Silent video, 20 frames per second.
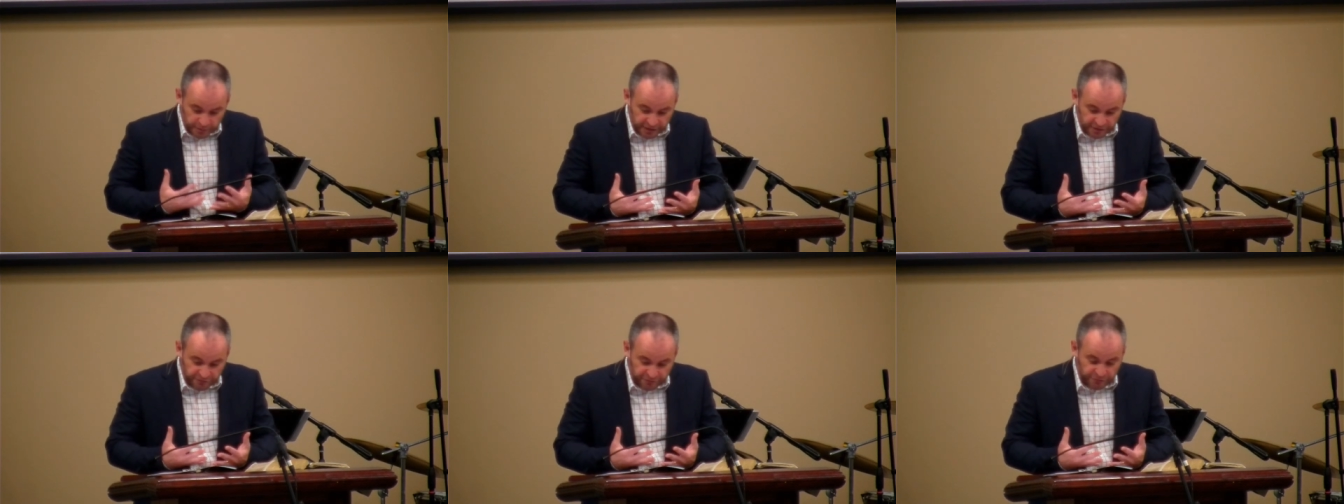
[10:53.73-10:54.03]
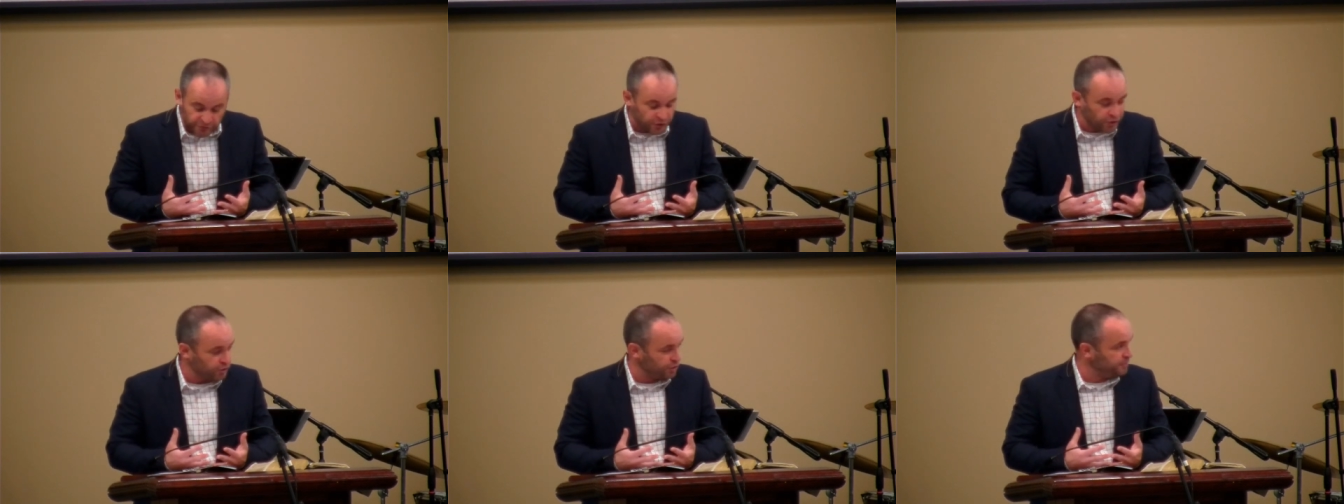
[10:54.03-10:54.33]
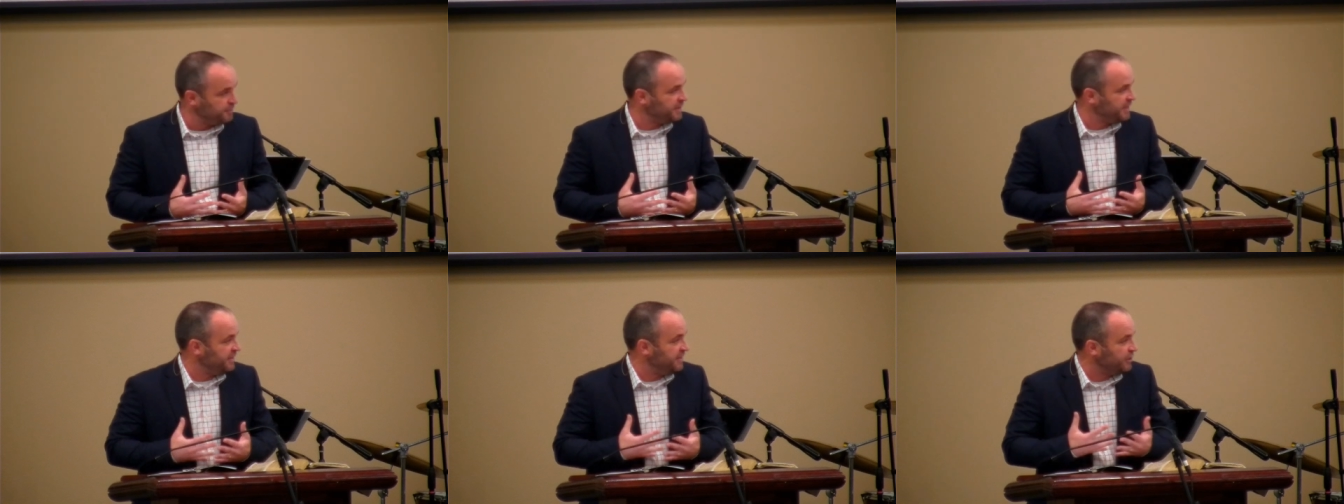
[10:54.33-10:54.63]
is
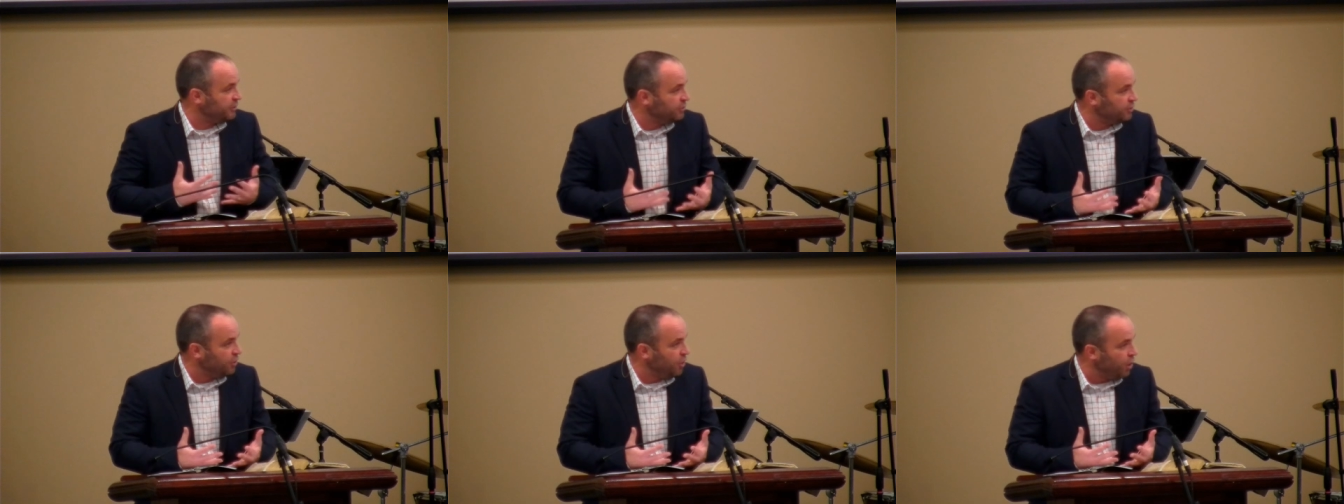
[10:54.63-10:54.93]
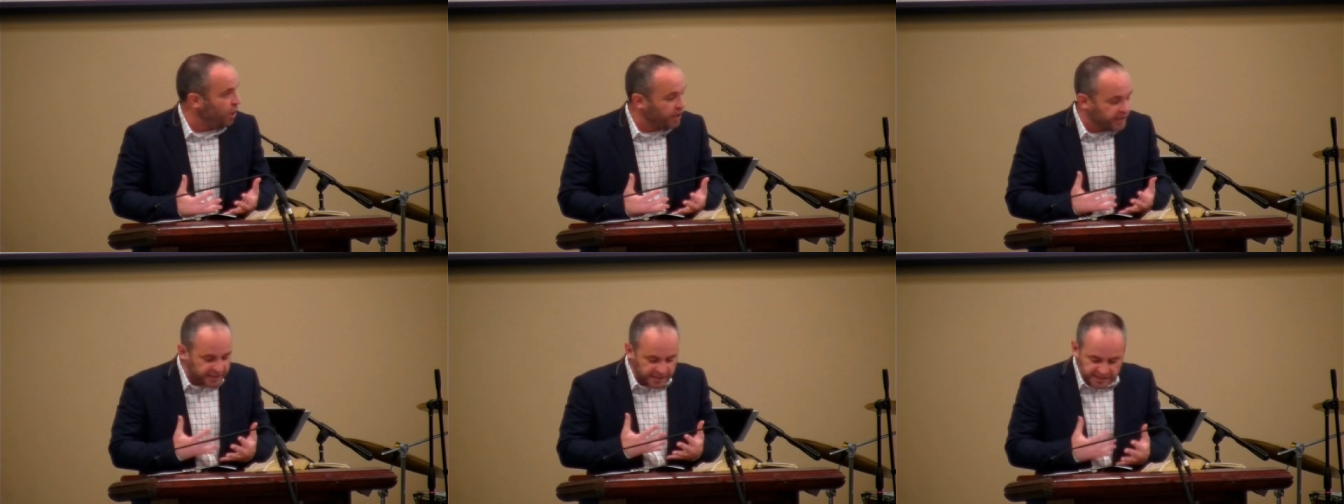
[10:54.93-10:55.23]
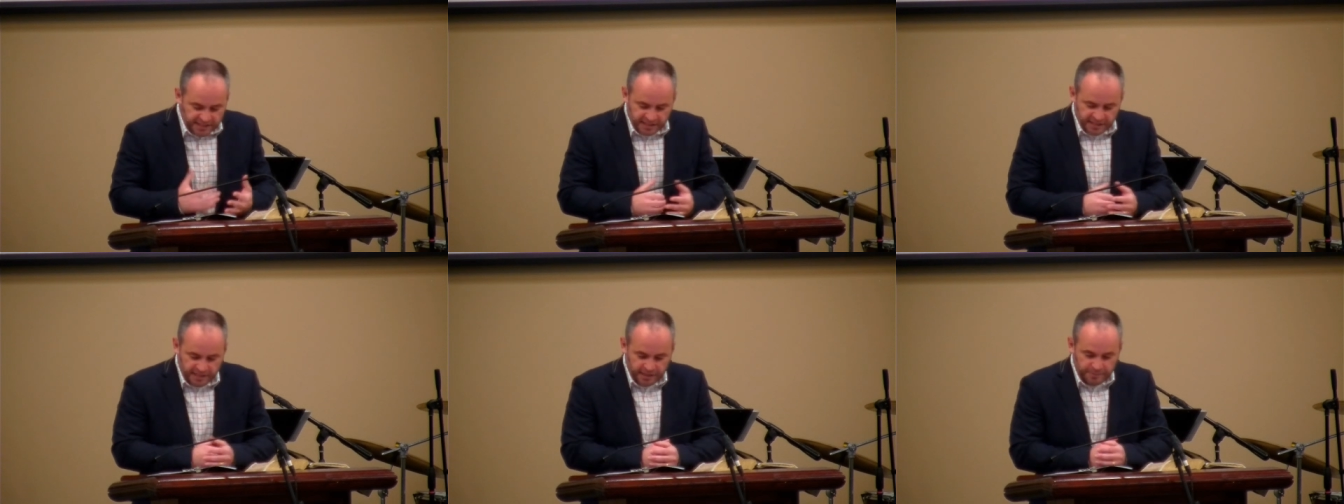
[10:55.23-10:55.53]
reaffirmed, and they're
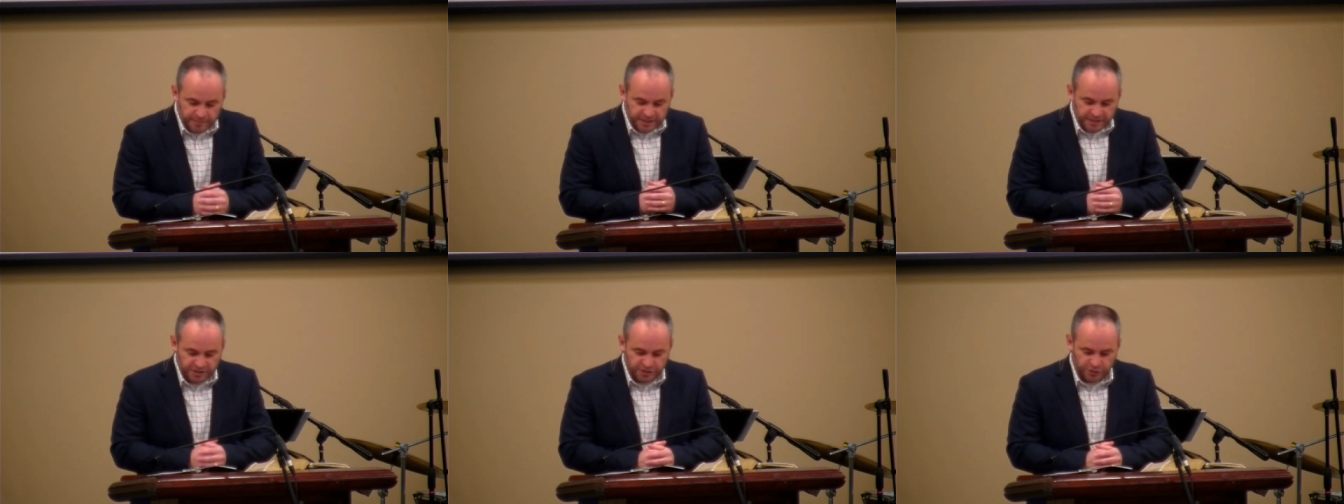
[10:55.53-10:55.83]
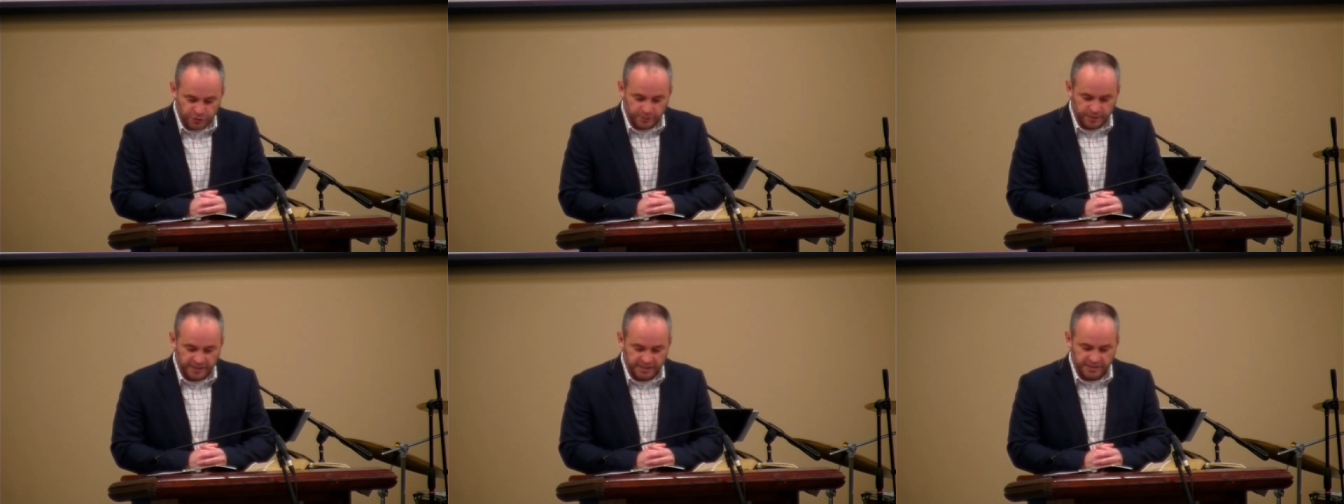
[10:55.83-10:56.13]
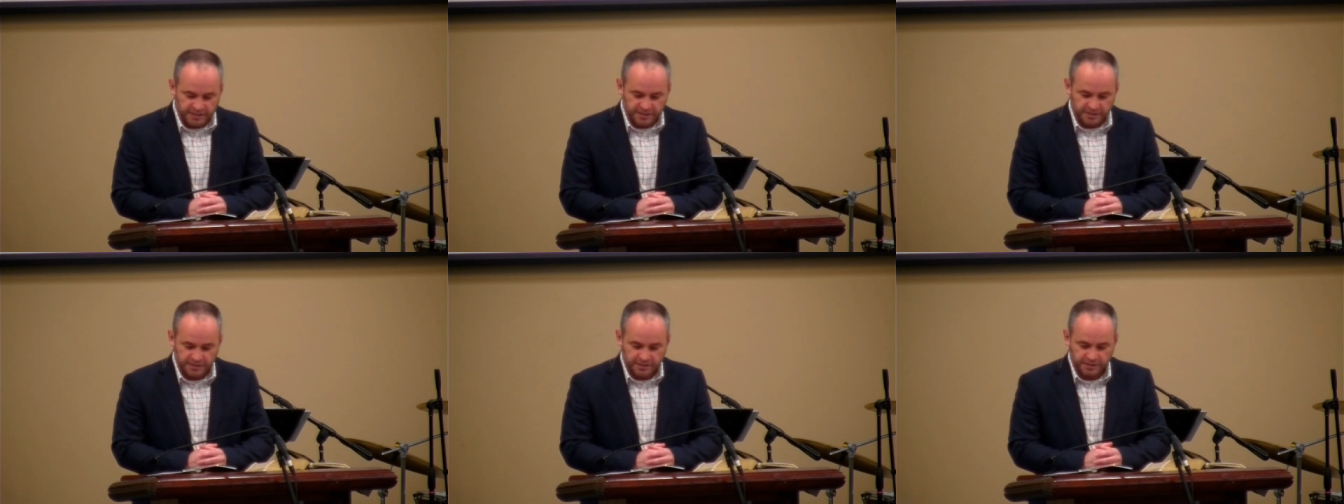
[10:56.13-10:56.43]
longing to come
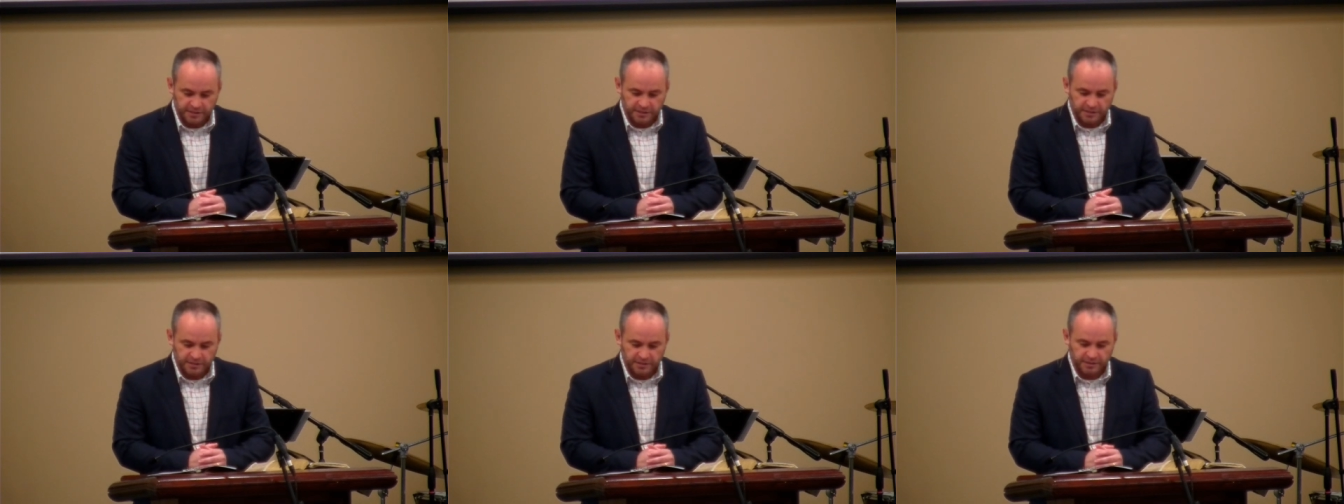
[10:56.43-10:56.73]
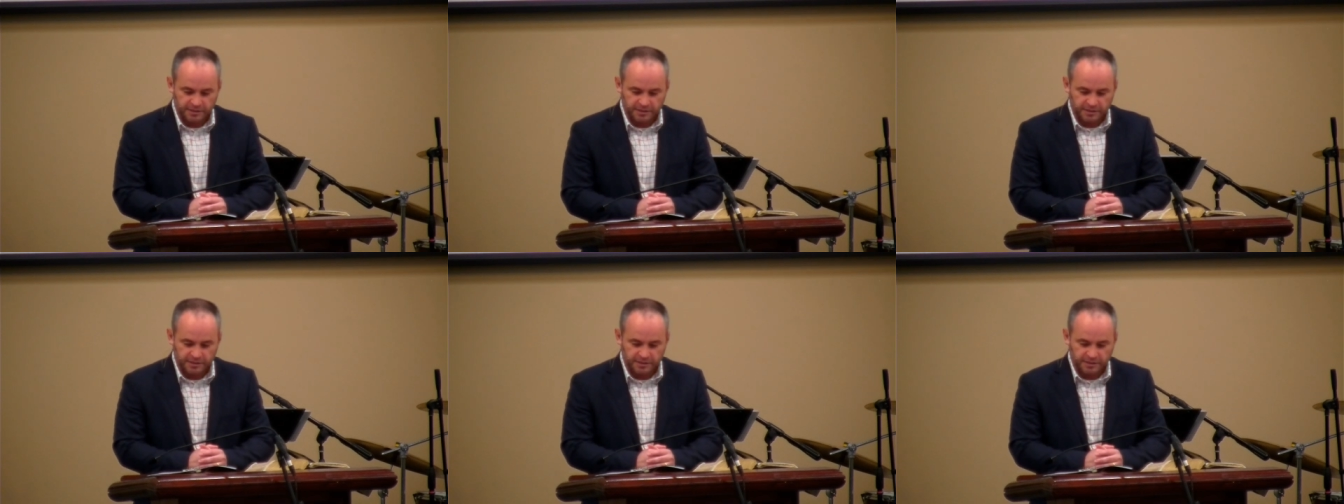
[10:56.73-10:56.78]
into it.